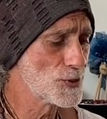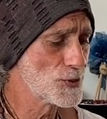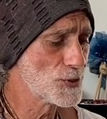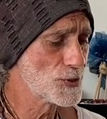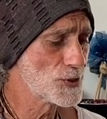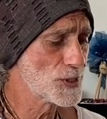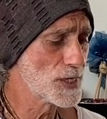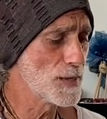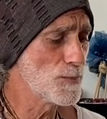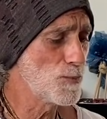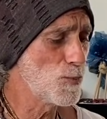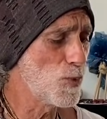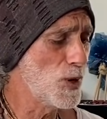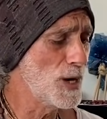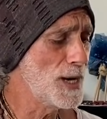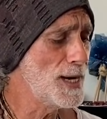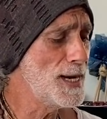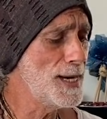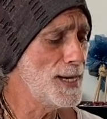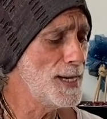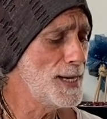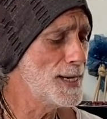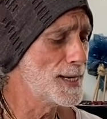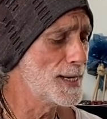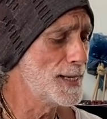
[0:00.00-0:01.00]
se
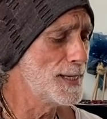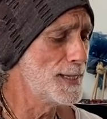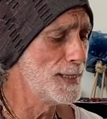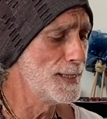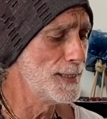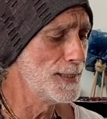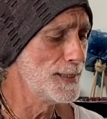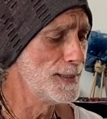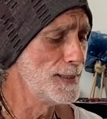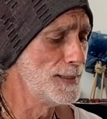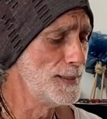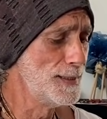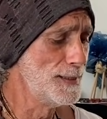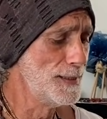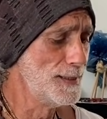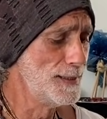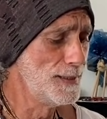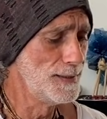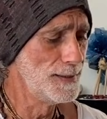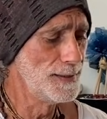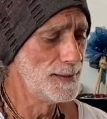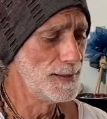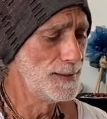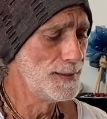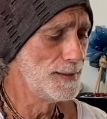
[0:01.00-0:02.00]
mueren
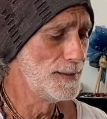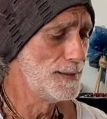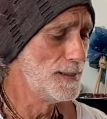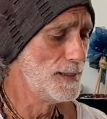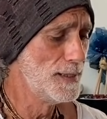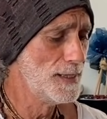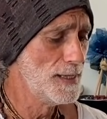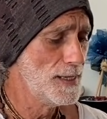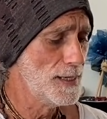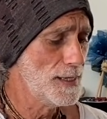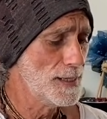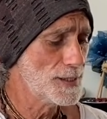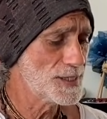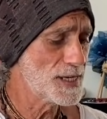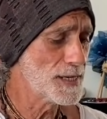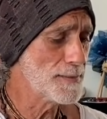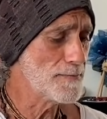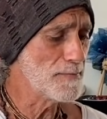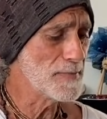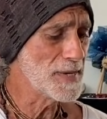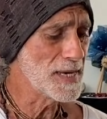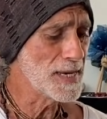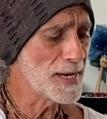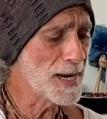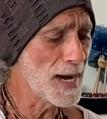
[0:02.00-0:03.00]

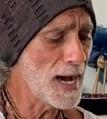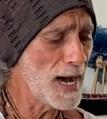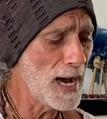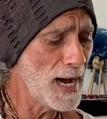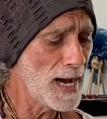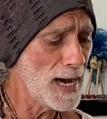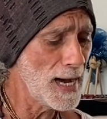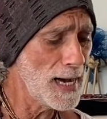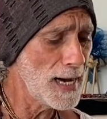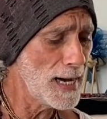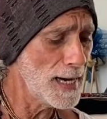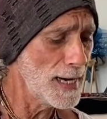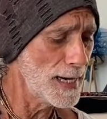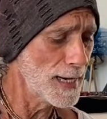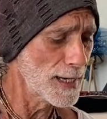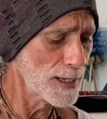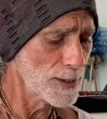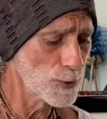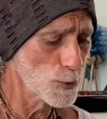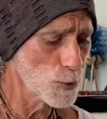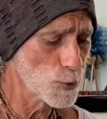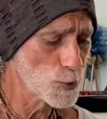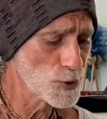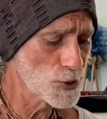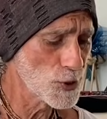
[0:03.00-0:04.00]
sin mirar
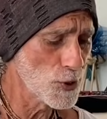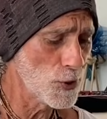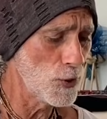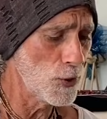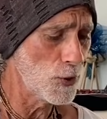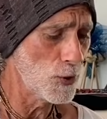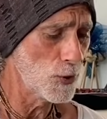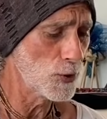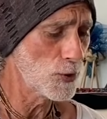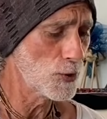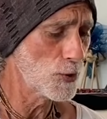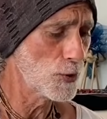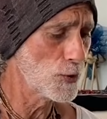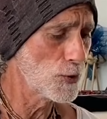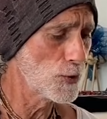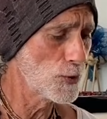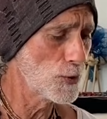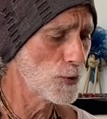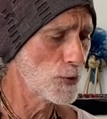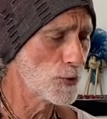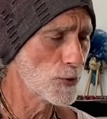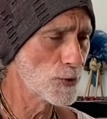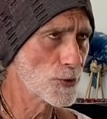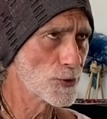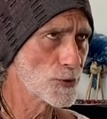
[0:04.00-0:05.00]
tus ojos.
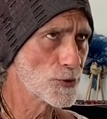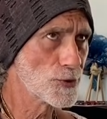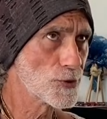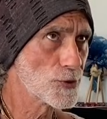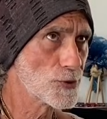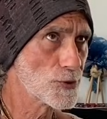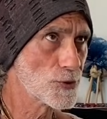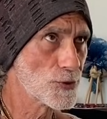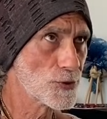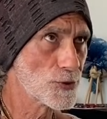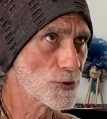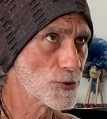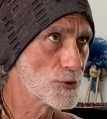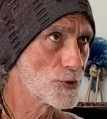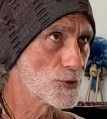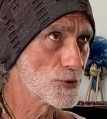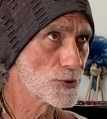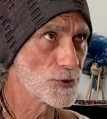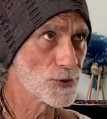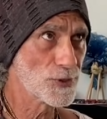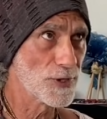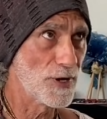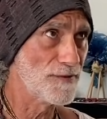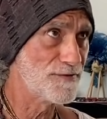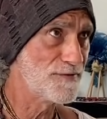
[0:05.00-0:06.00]

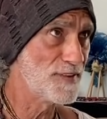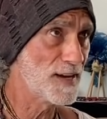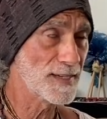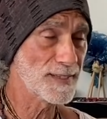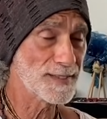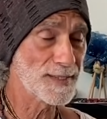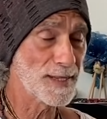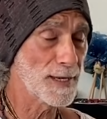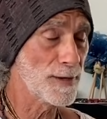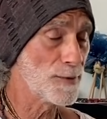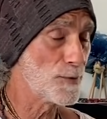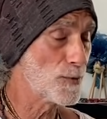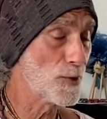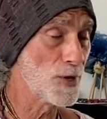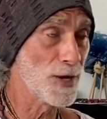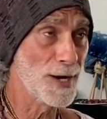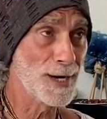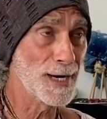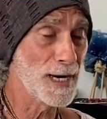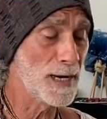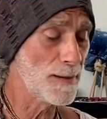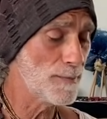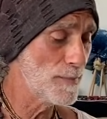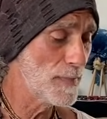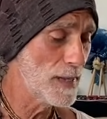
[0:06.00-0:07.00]
So fuck that right
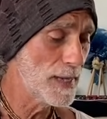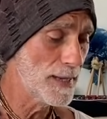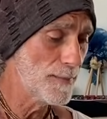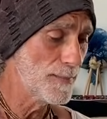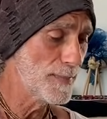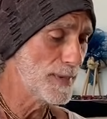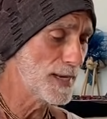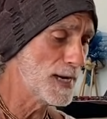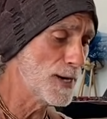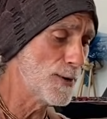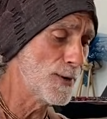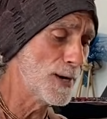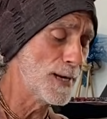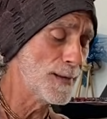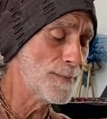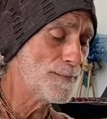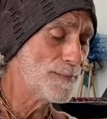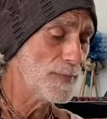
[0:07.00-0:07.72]
up. Anyway,